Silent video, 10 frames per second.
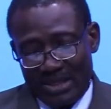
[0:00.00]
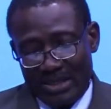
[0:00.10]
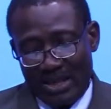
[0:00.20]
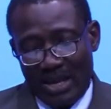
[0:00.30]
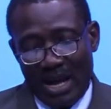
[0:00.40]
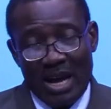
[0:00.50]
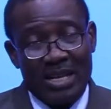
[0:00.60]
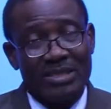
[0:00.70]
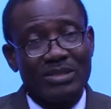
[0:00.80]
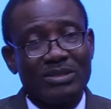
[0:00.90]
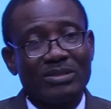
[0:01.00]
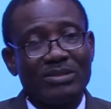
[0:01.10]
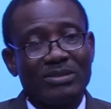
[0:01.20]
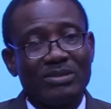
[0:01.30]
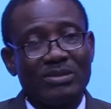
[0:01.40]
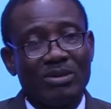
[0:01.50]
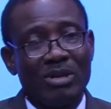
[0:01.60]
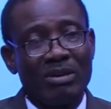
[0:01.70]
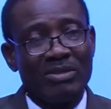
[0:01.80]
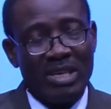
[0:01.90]
The Heart
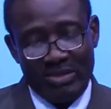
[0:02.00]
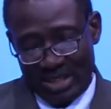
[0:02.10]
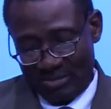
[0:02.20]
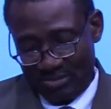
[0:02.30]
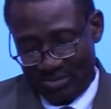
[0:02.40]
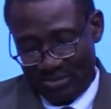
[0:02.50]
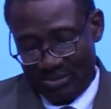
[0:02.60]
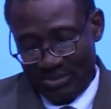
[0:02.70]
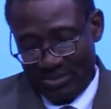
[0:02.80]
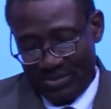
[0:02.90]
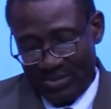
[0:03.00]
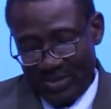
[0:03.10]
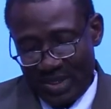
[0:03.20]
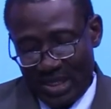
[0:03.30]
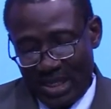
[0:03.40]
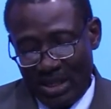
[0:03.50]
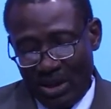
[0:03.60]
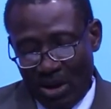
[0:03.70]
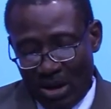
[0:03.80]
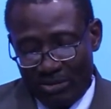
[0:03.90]
of Giving in
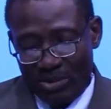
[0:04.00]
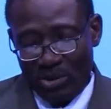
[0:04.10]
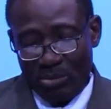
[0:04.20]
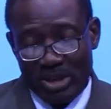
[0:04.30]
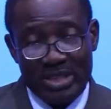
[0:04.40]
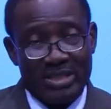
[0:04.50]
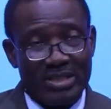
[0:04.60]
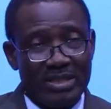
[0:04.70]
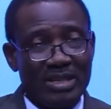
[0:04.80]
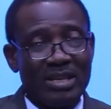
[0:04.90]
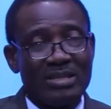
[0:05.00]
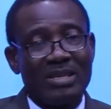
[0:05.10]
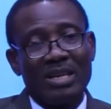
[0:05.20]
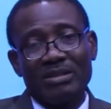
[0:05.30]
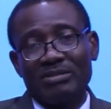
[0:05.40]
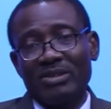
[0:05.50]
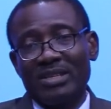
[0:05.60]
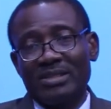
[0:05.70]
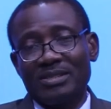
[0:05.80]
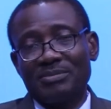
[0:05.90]
Love, Humility, and
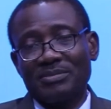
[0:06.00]
Sacrifice.